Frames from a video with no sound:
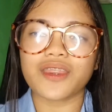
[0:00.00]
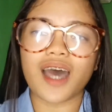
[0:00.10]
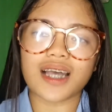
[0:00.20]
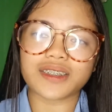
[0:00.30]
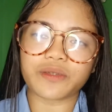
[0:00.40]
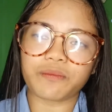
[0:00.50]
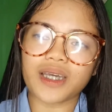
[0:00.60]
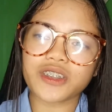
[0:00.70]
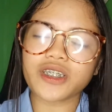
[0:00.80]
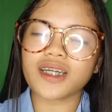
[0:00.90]
The
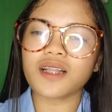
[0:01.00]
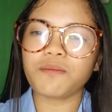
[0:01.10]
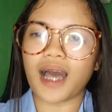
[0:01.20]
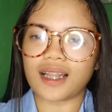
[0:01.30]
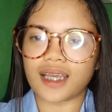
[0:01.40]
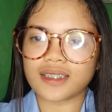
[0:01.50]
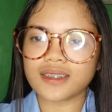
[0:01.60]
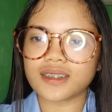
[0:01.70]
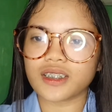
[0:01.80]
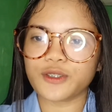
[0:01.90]
asymmetrical
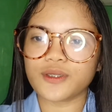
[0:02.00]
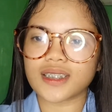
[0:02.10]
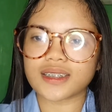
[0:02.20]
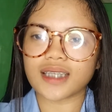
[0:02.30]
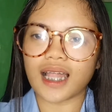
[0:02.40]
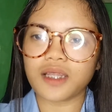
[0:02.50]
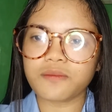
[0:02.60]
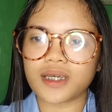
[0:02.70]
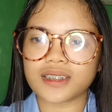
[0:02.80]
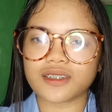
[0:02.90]
balance uses
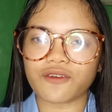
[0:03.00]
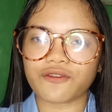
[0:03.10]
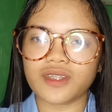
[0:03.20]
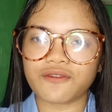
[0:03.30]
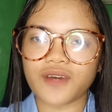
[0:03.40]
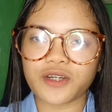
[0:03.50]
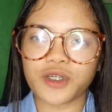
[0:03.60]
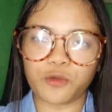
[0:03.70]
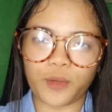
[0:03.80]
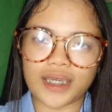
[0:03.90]
elements of
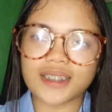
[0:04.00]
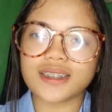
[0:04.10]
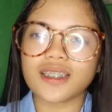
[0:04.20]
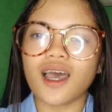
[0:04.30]
differing weights,